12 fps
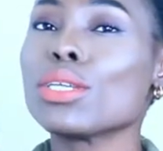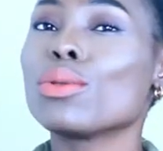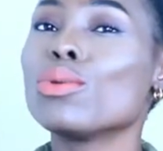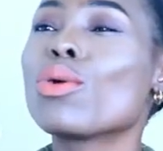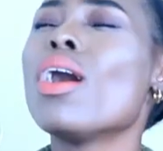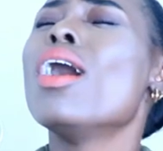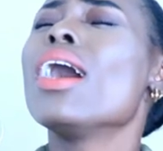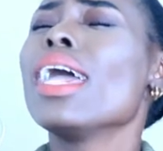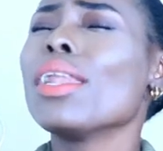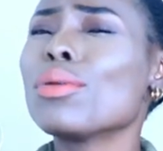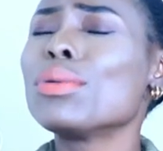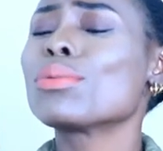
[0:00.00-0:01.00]
makes it look
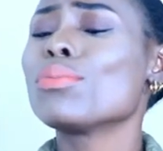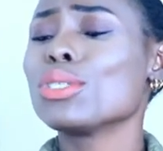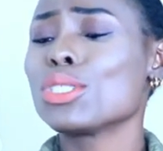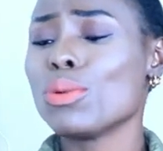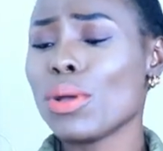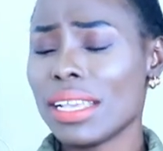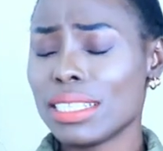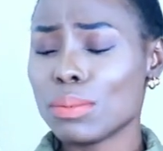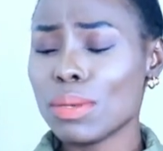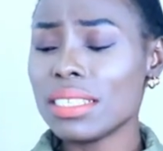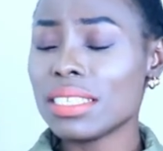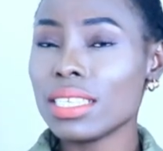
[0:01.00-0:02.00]
a little bit much more
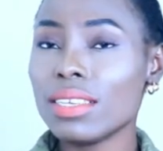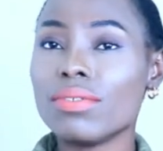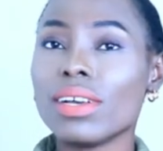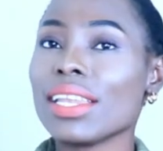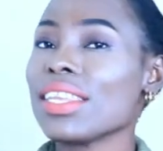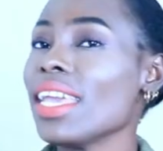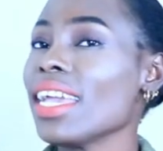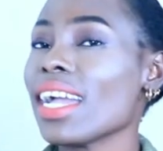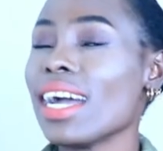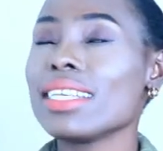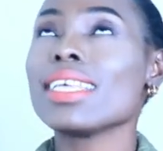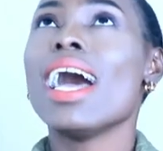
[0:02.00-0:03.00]
expensive. And yeah,
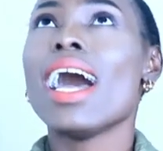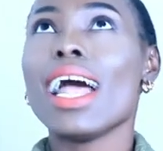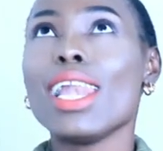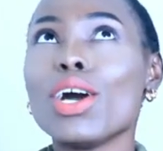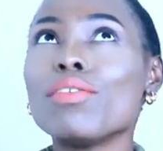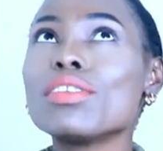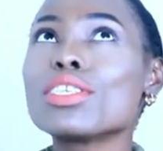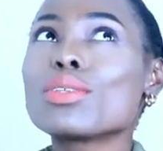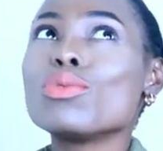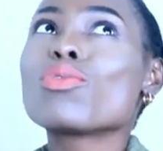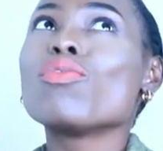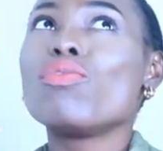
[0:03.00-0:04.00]
guys, I love this look.